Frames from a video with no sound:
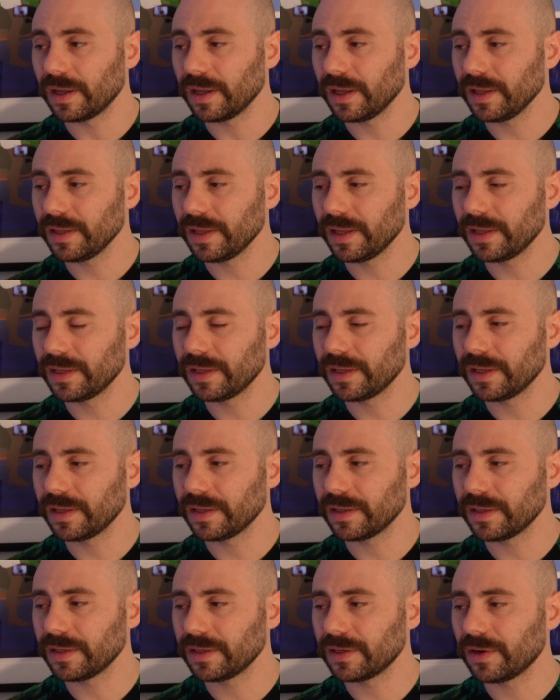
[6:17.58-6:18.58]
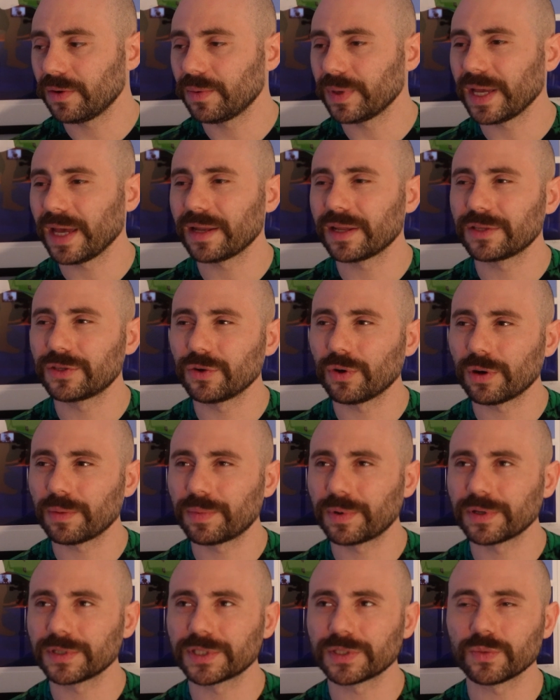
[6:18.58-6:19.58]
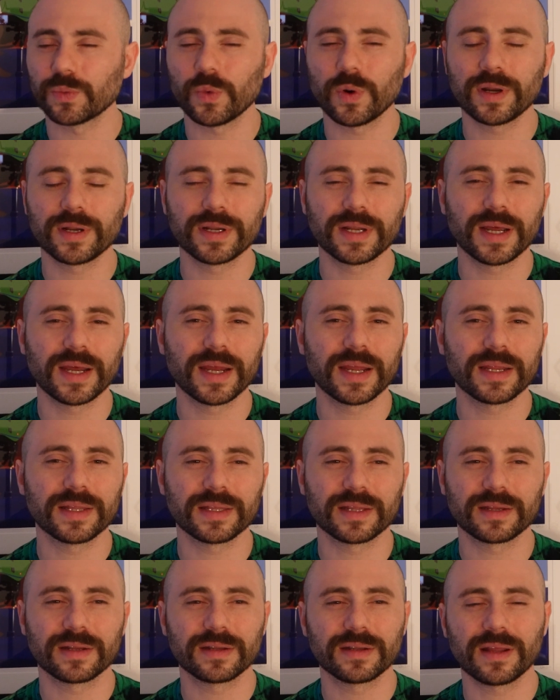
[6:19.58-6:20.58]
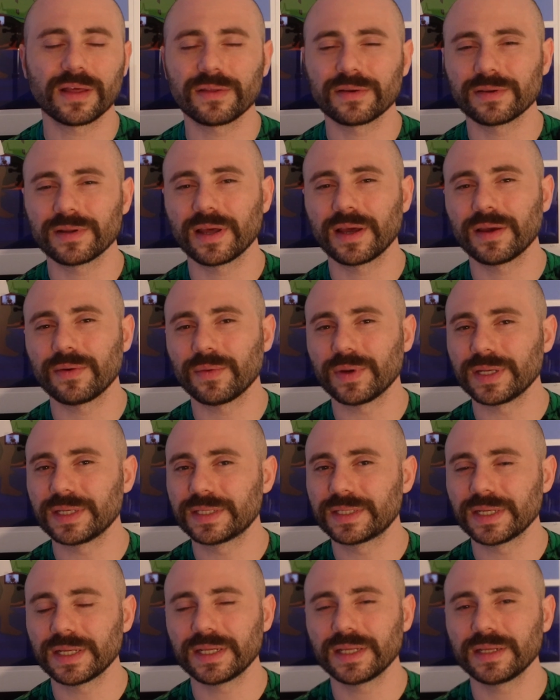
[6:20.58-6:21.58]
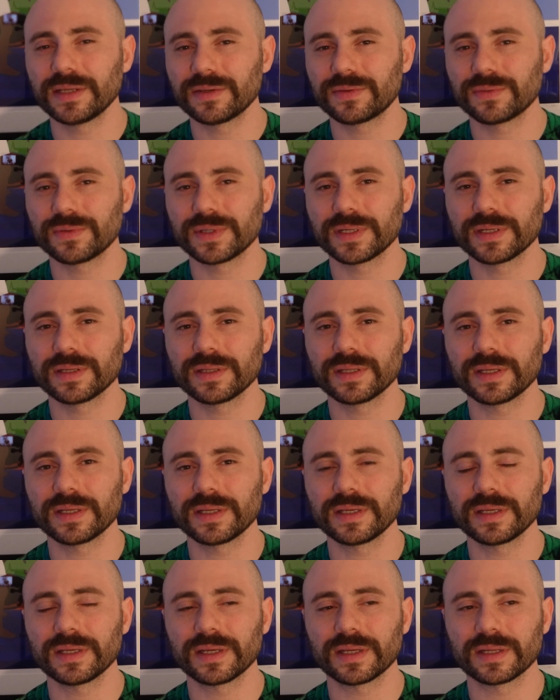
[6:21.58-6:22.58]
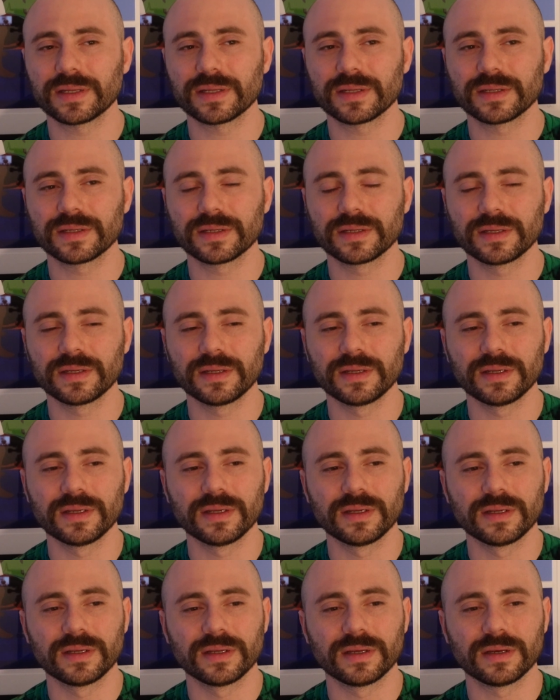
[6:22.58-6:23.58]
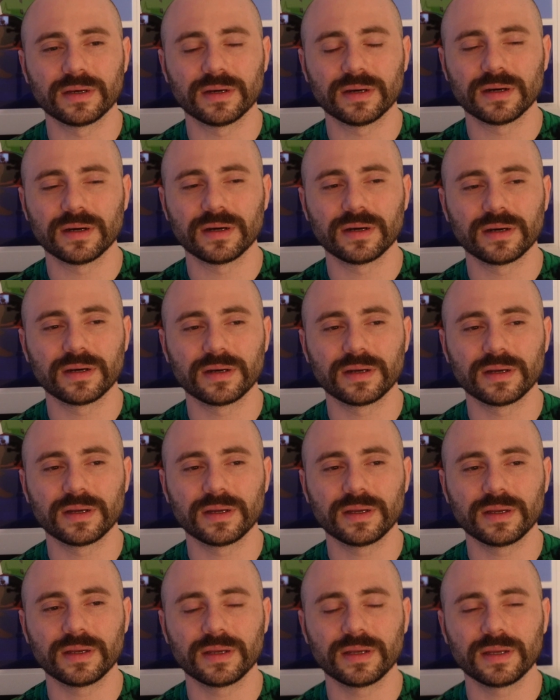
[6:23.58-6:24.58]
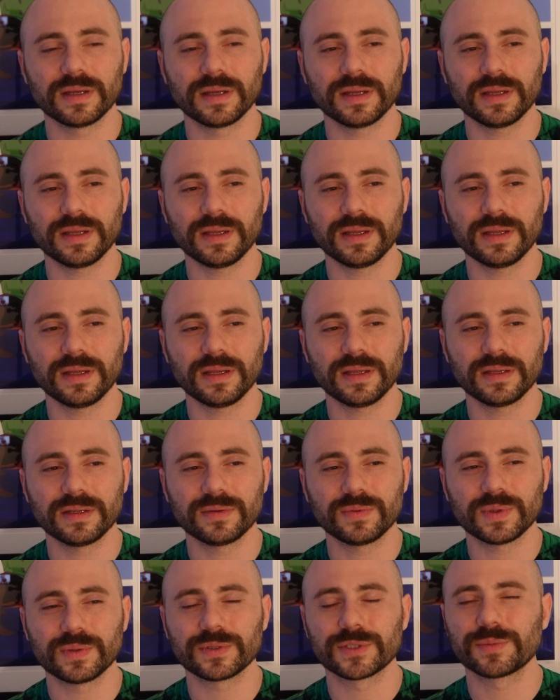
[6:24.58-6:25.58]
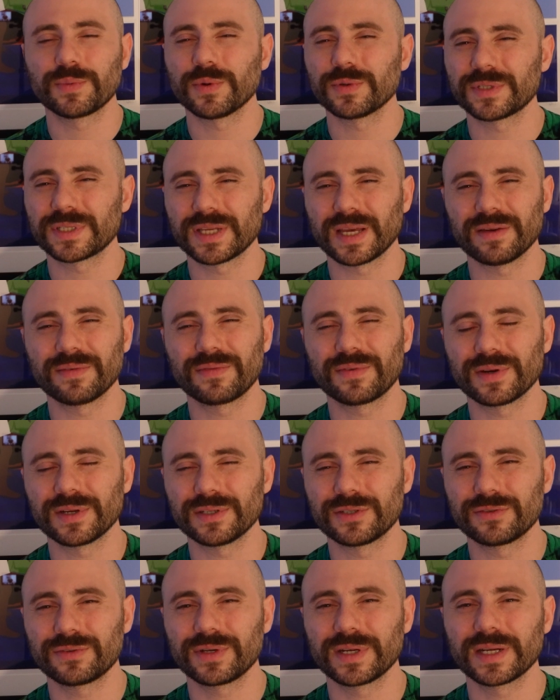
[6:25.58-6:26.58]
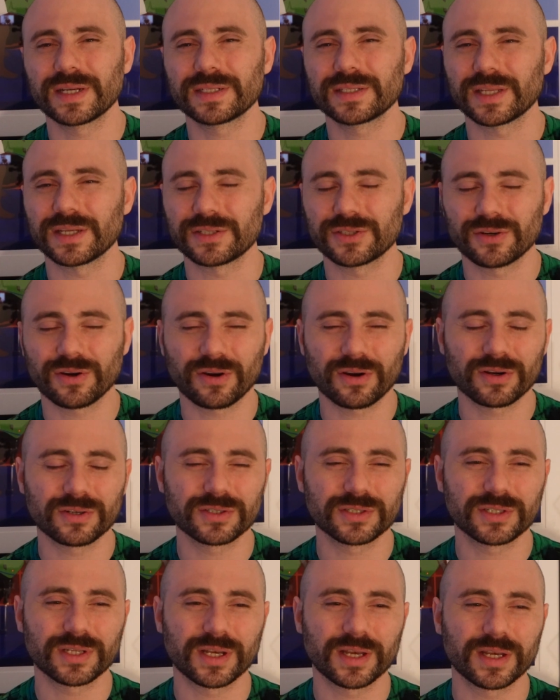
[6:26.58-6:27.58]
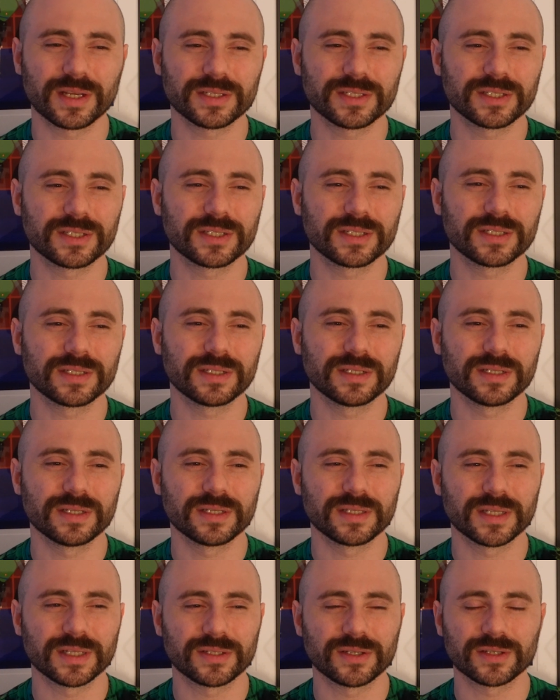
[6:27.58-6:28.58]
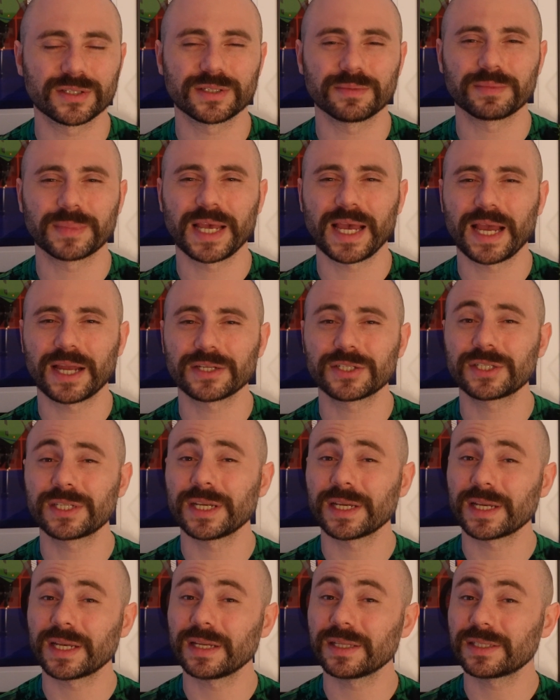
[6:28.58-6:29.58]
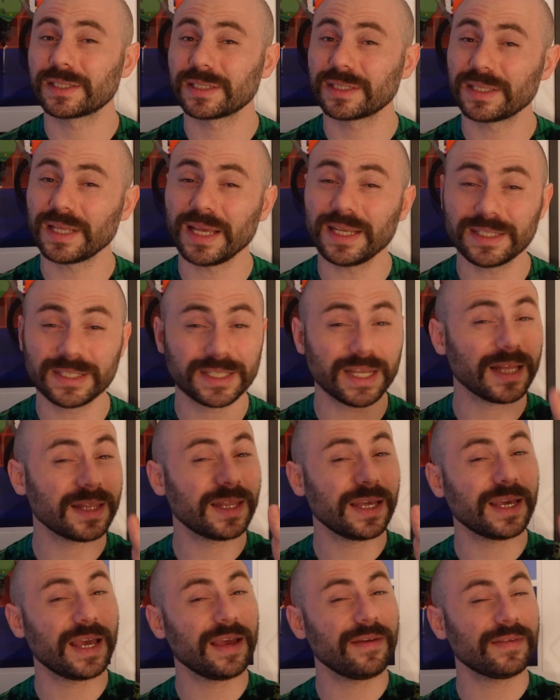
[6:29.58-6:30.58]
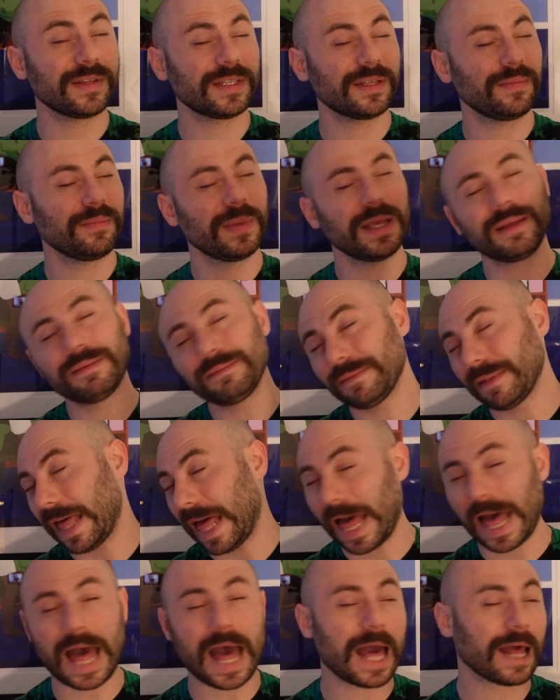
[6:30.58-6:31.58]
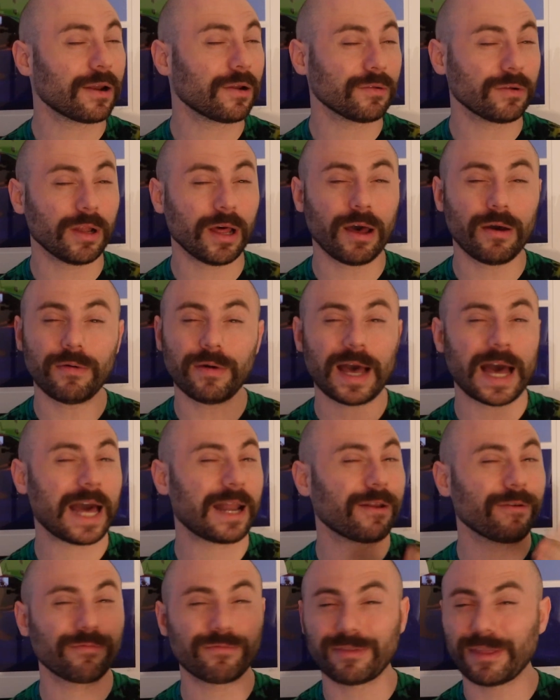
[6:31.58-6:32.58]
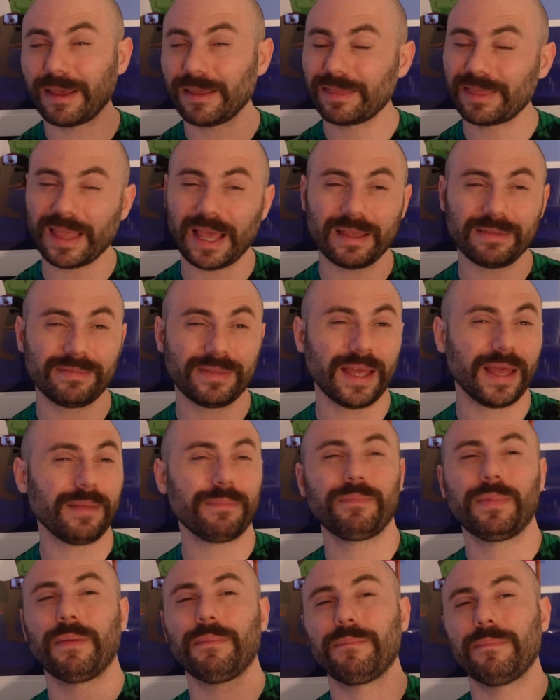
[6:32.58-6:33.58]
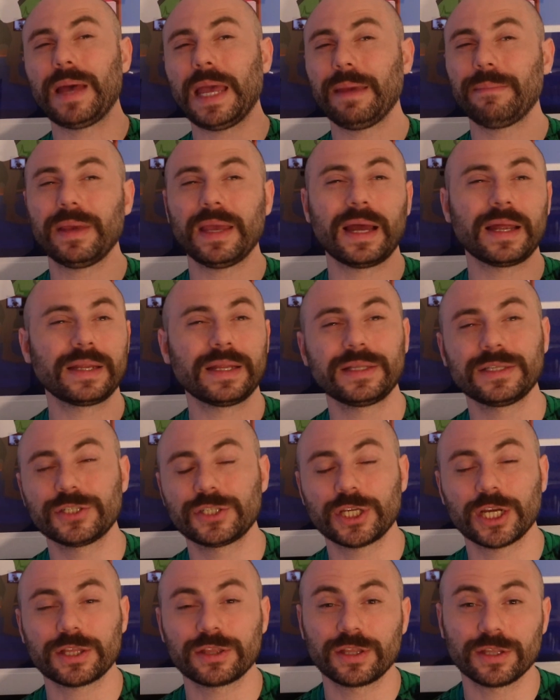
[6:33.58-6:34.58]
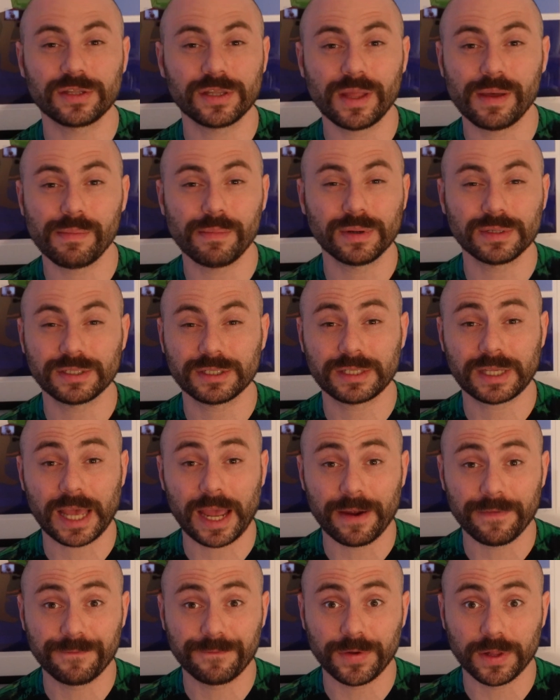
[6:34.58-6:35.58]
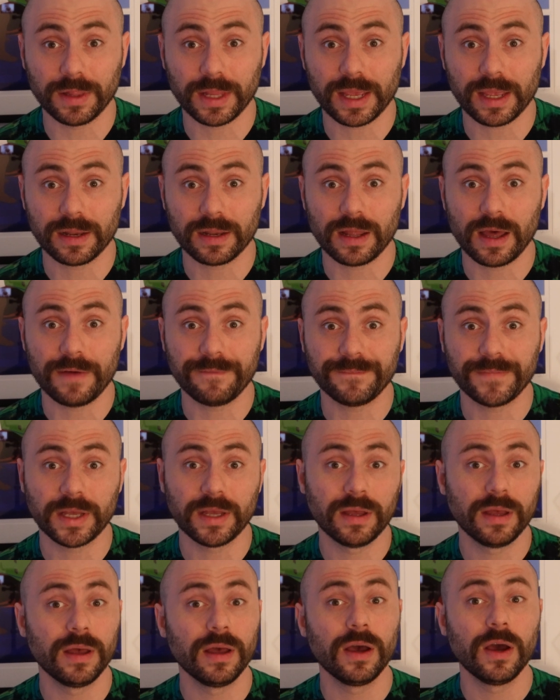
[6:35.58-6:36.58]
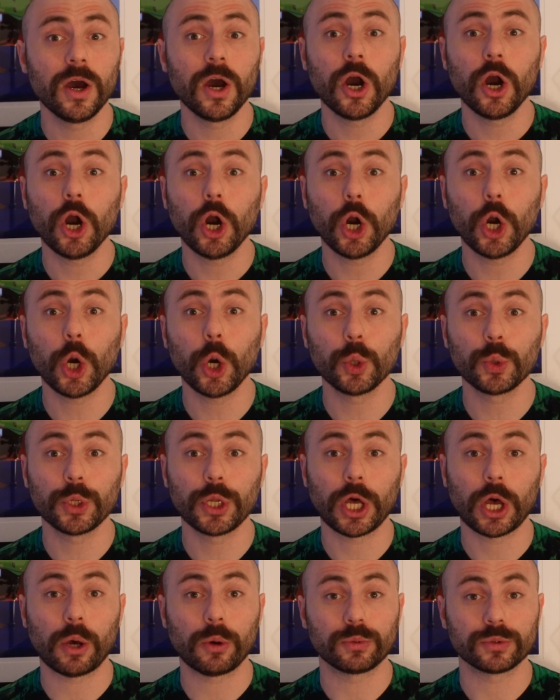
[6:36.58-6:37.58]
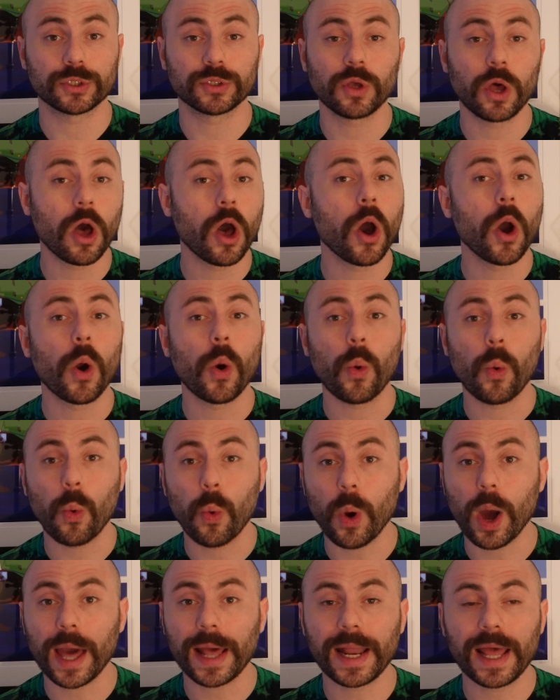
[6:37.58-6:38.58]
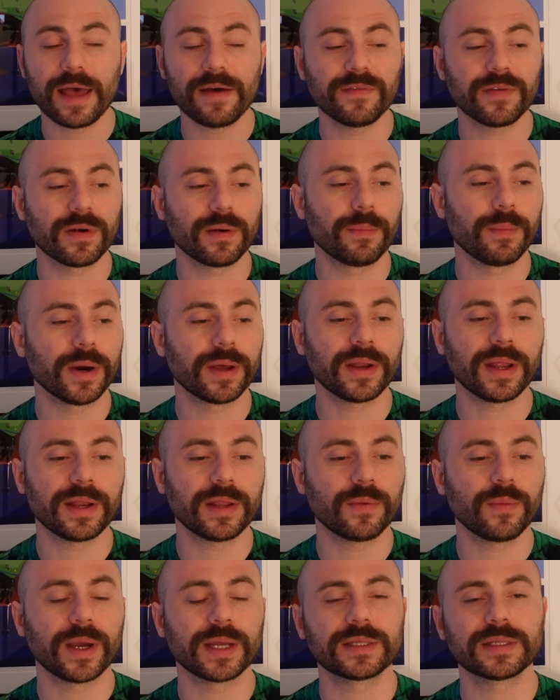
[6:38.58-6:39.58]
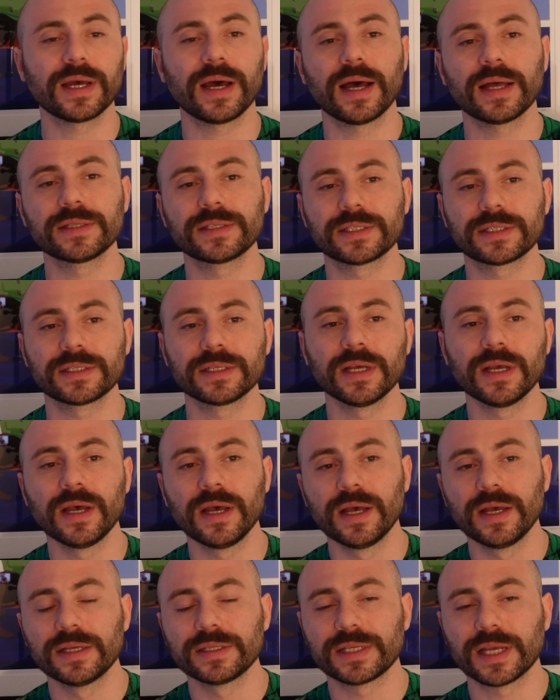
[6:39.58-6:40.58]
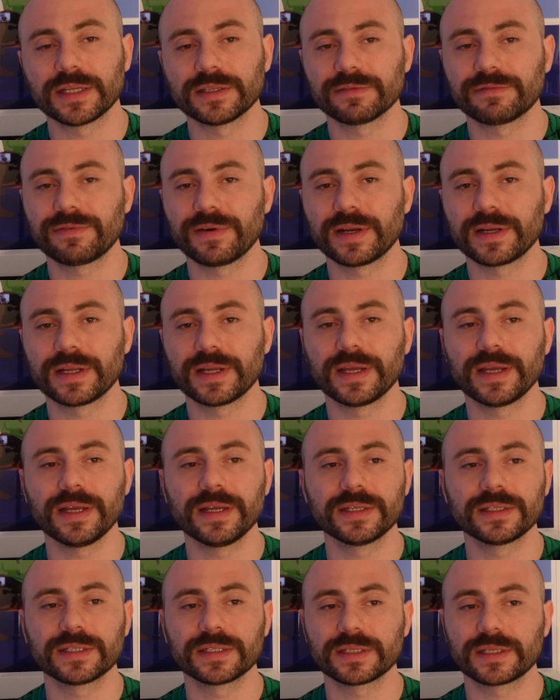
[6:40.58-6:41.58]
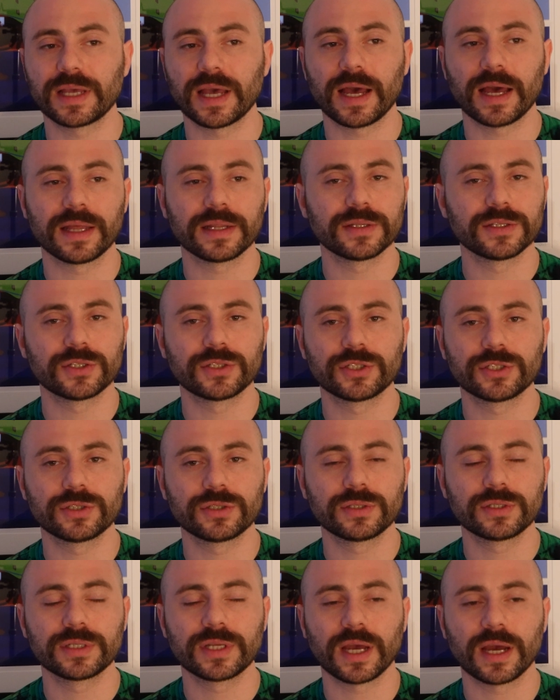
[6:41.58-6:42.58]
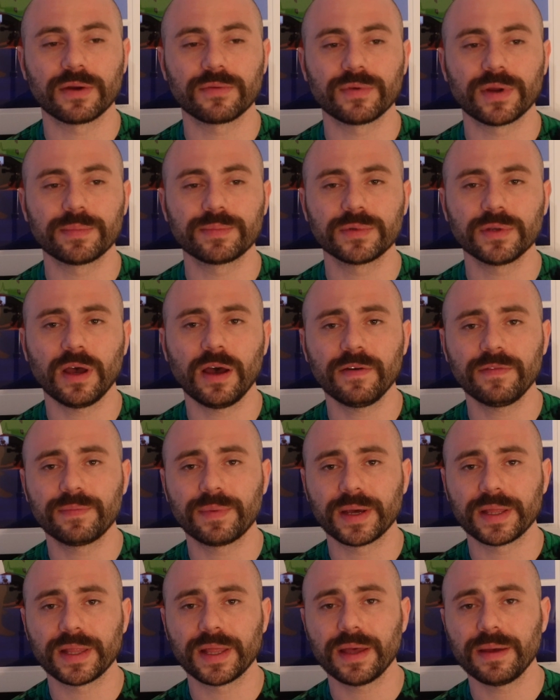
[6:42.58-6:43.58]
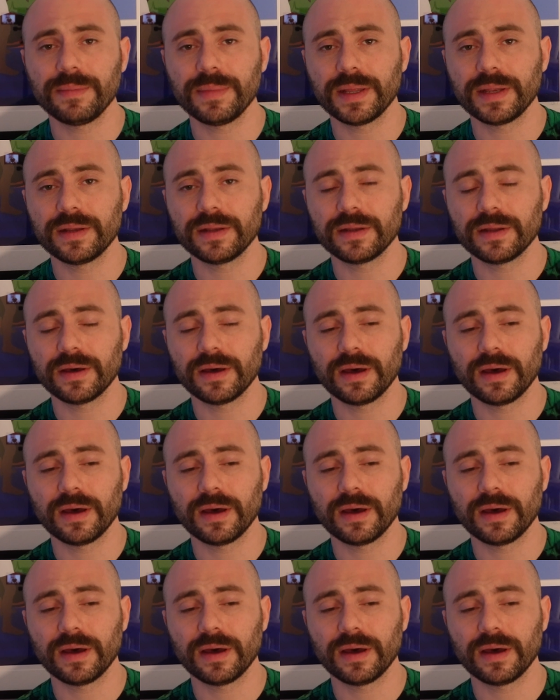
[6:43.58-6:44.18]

they, you know, we had a door person one night and then another night we didn't really. And we were supposed to get free drinks. They charged us. They took some cash tickets. They said they gave it to me. I don't know. I don't think they did, but maybe I didn't check the numbers carefully enough. Who knows? Whatever. But anyway, Todd says a friend of his got ripped off by them, and